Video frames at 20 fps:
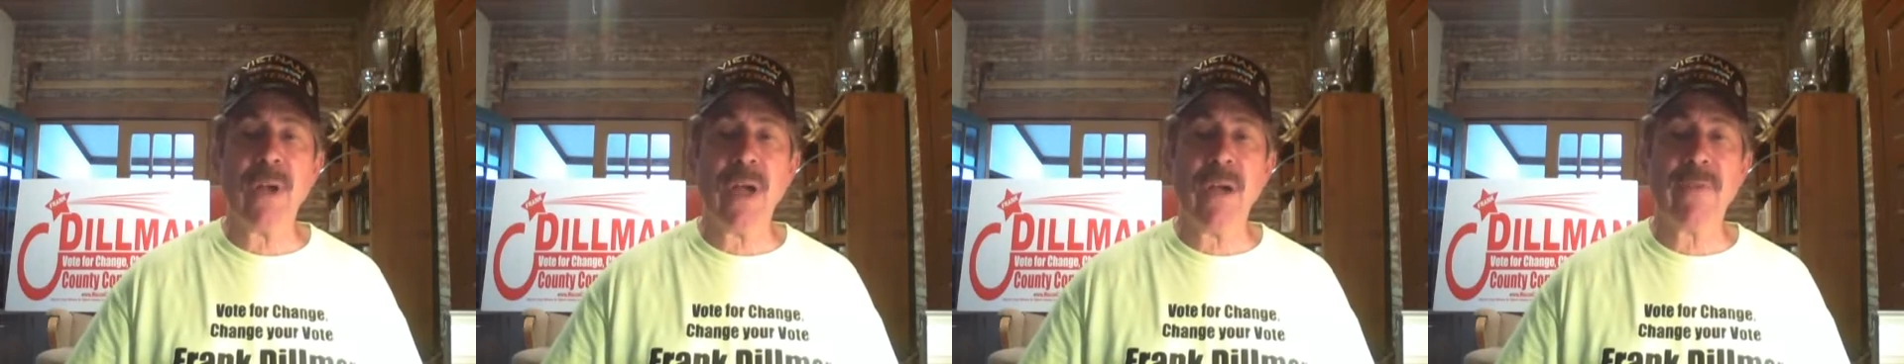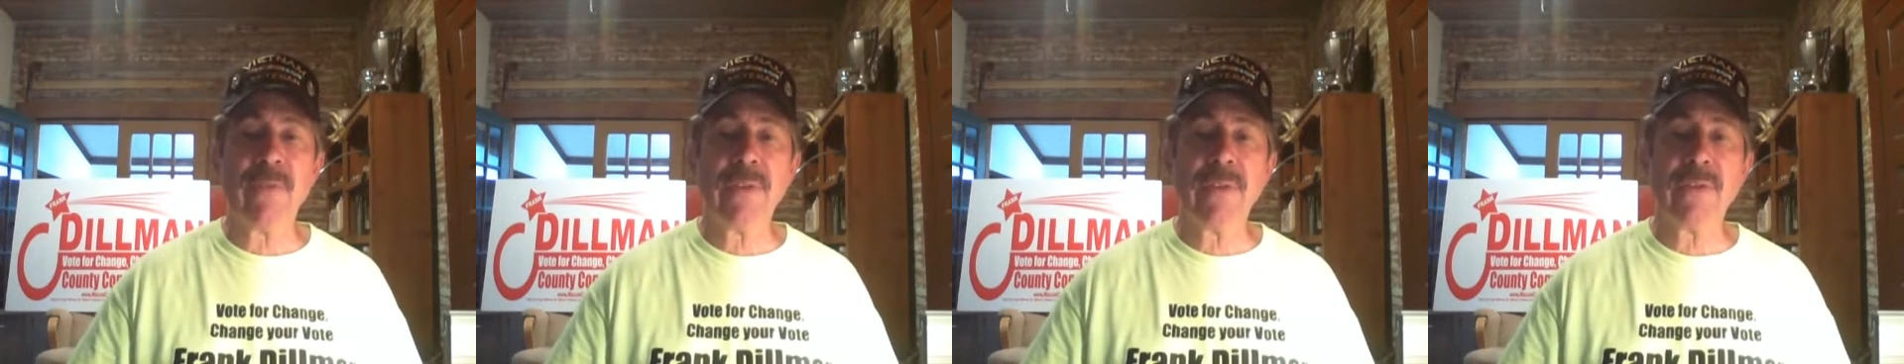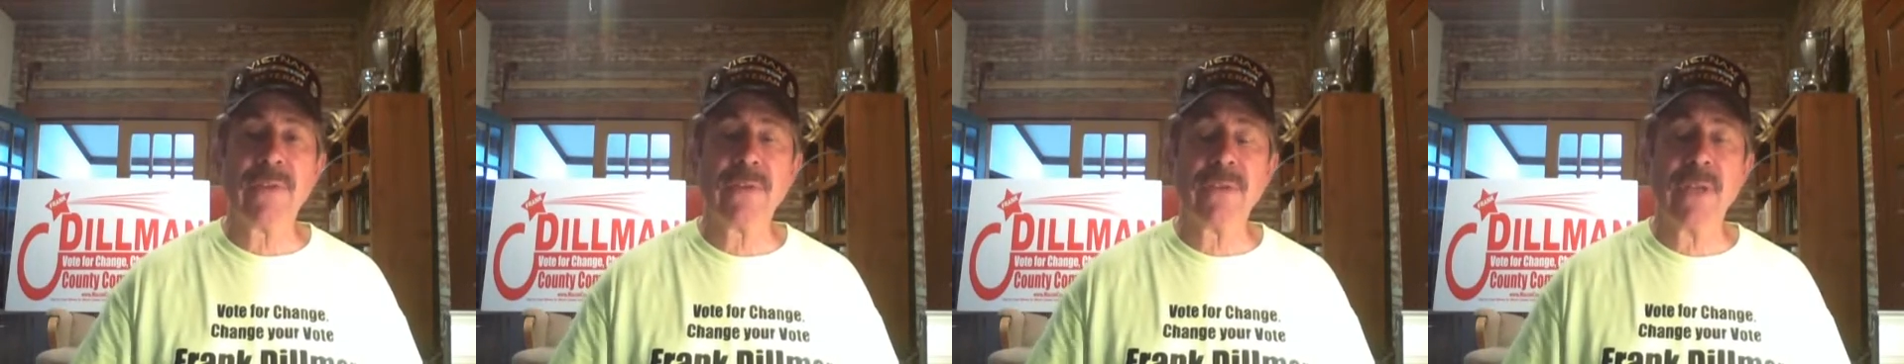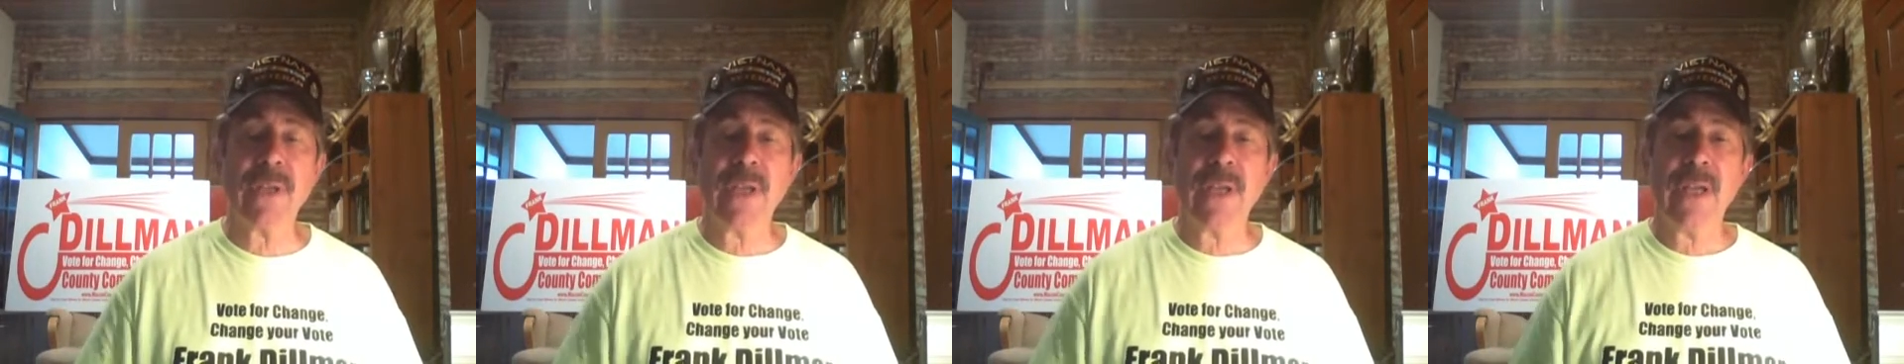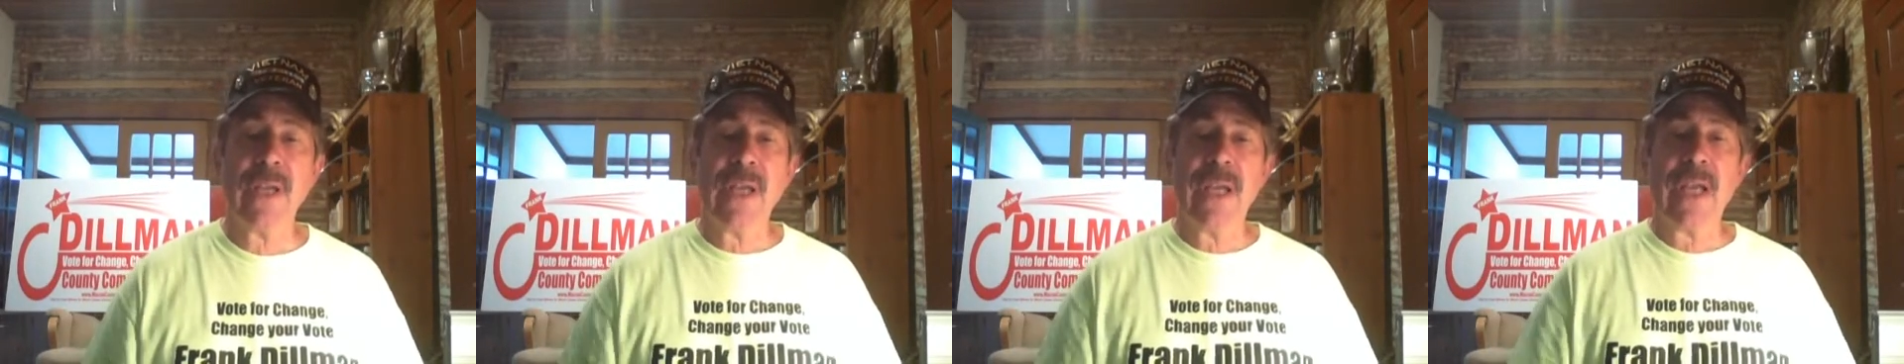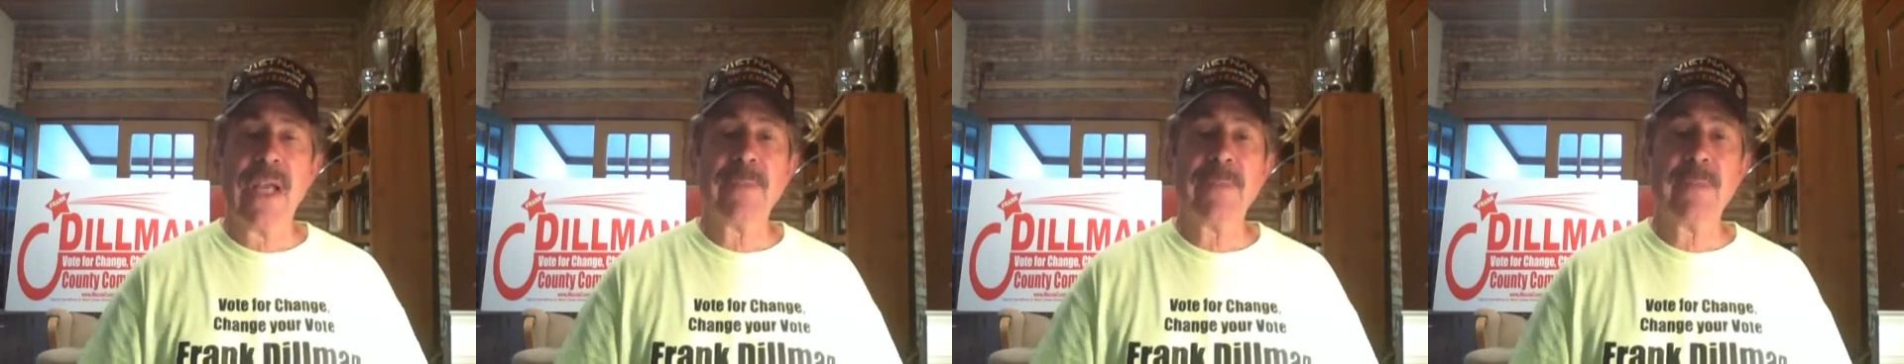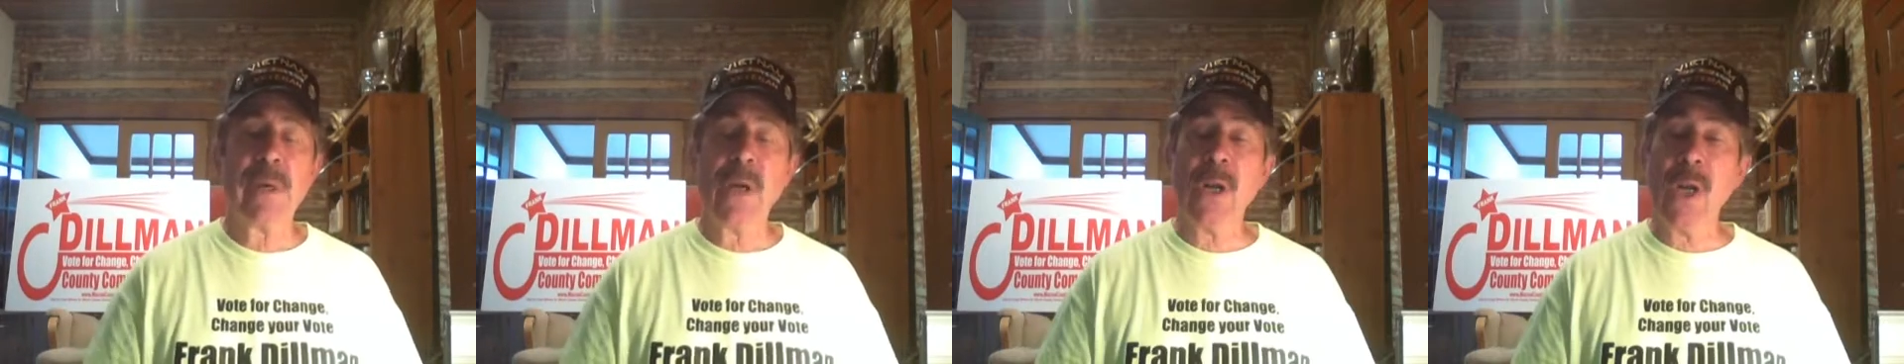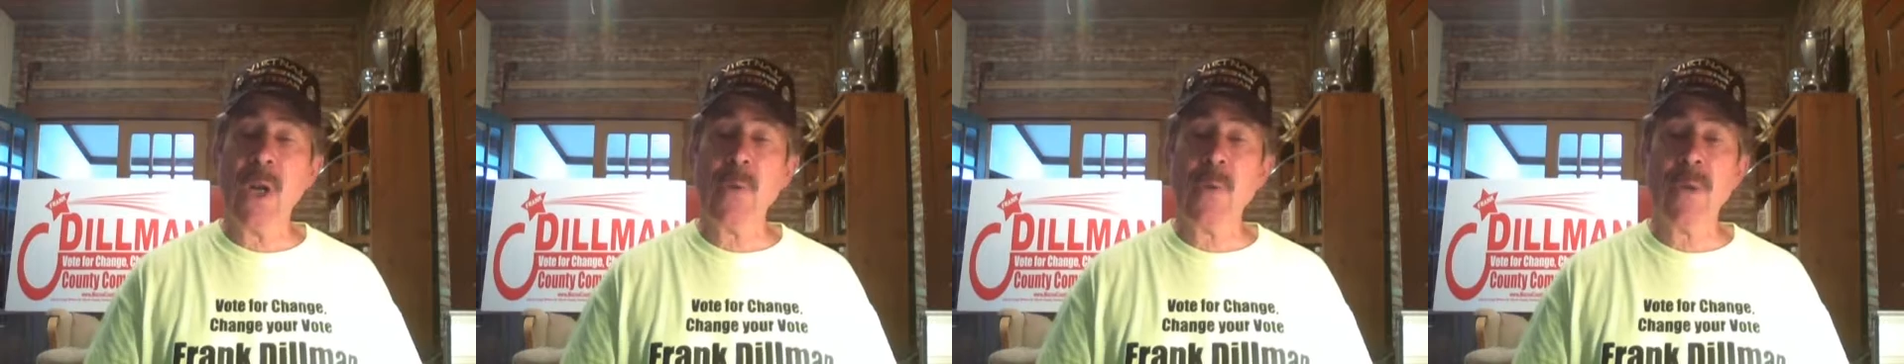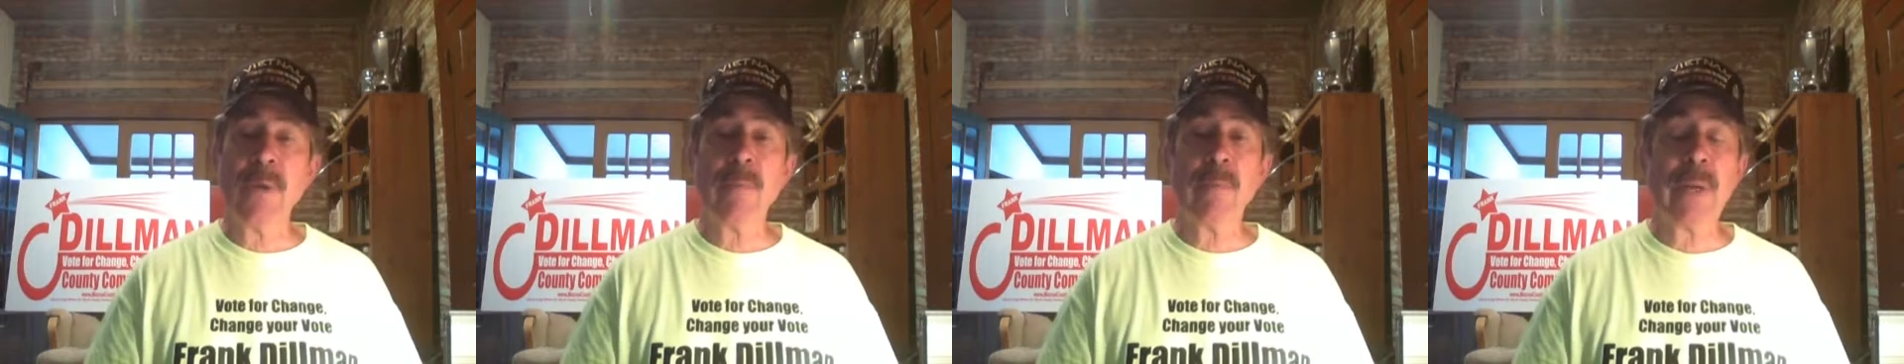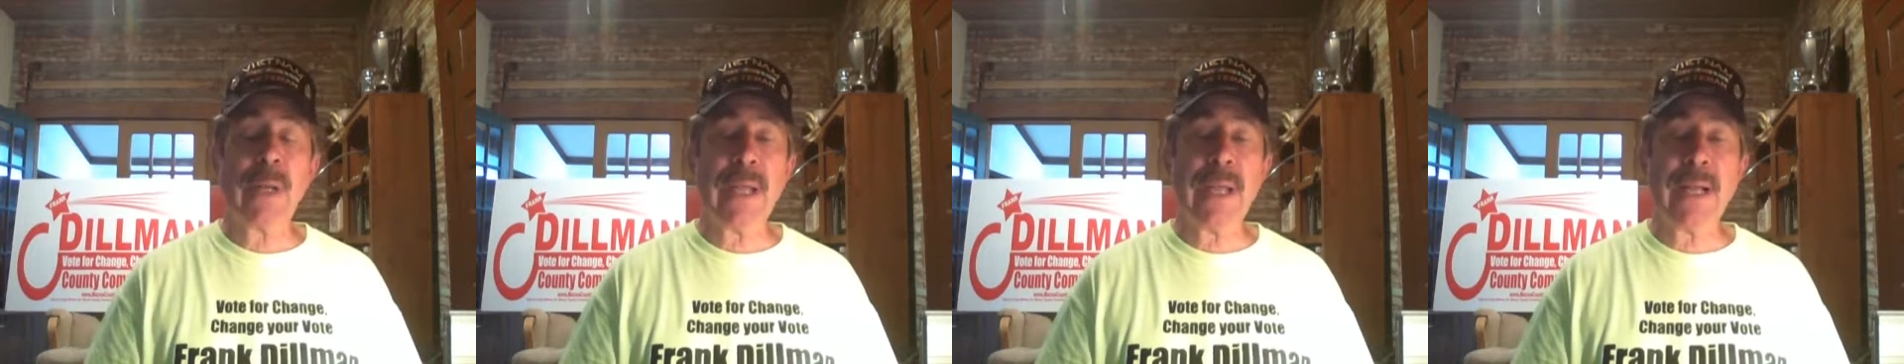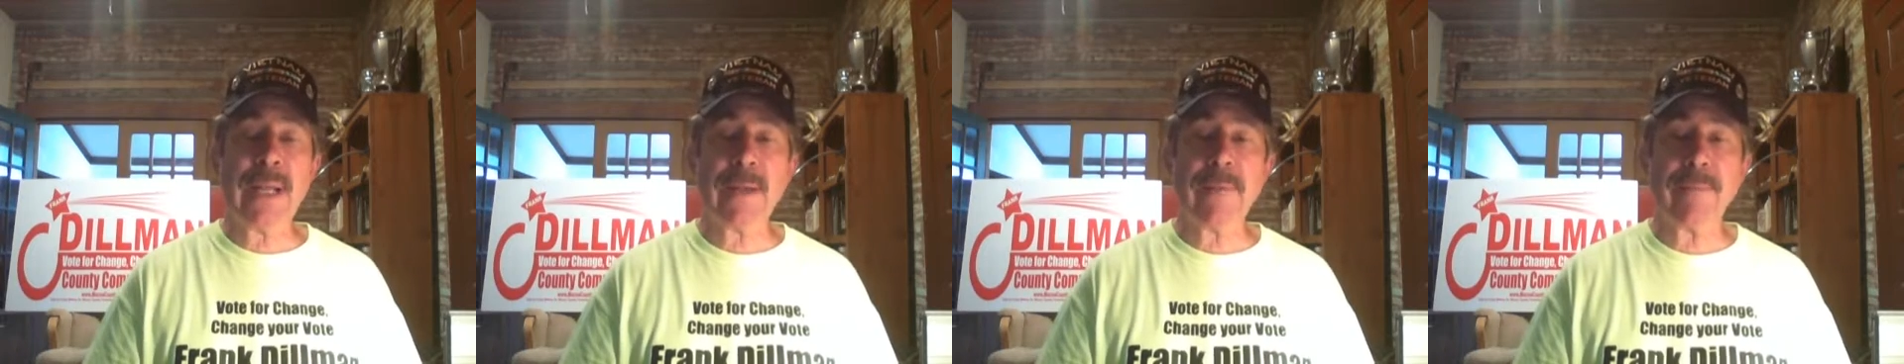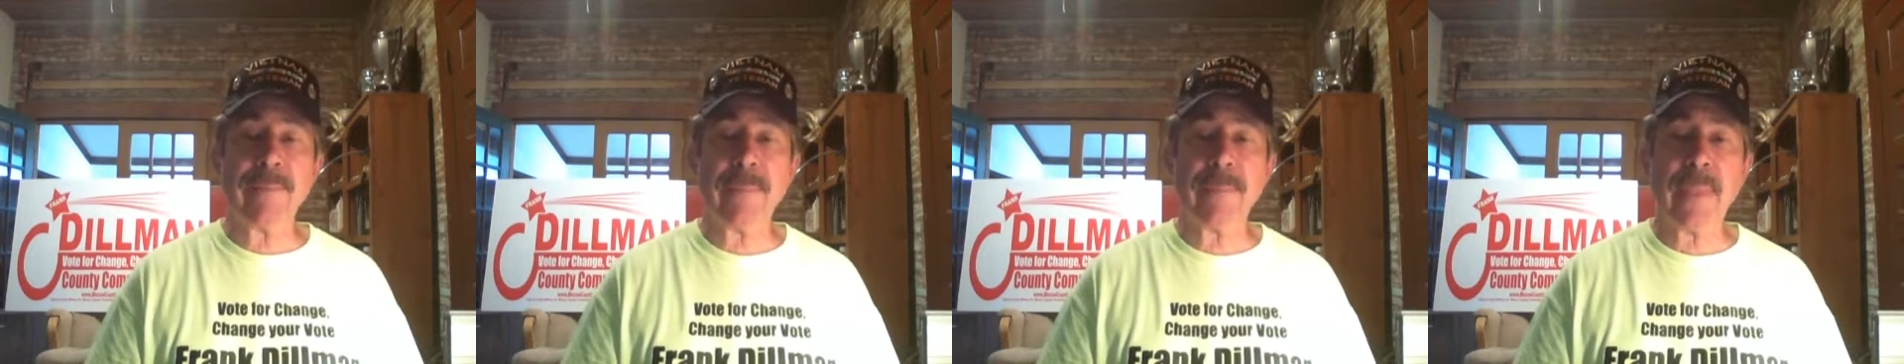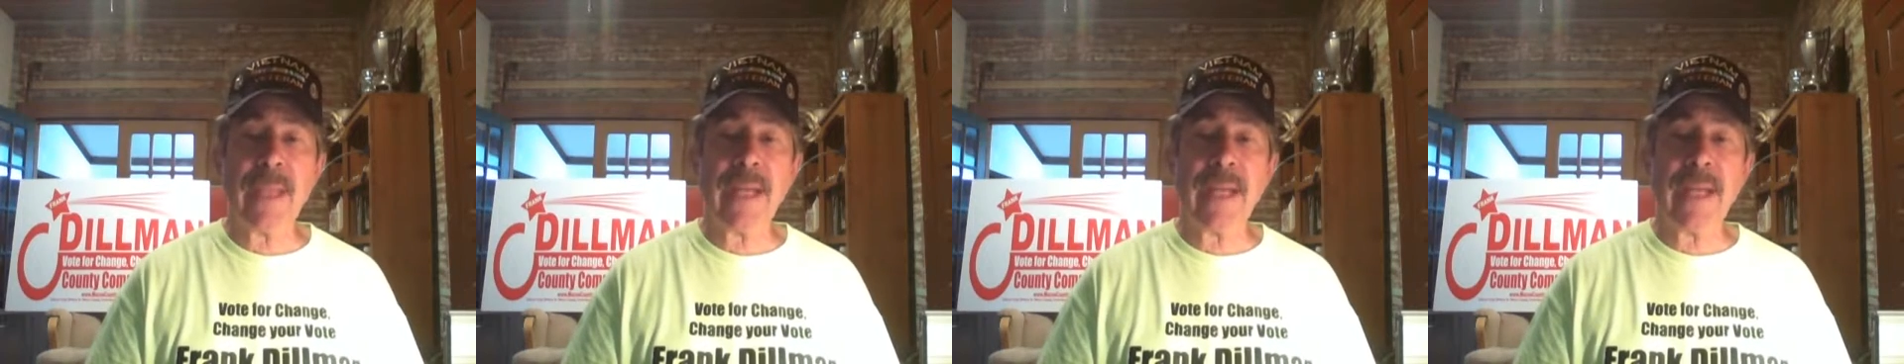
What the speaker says: office has been a long one in planning,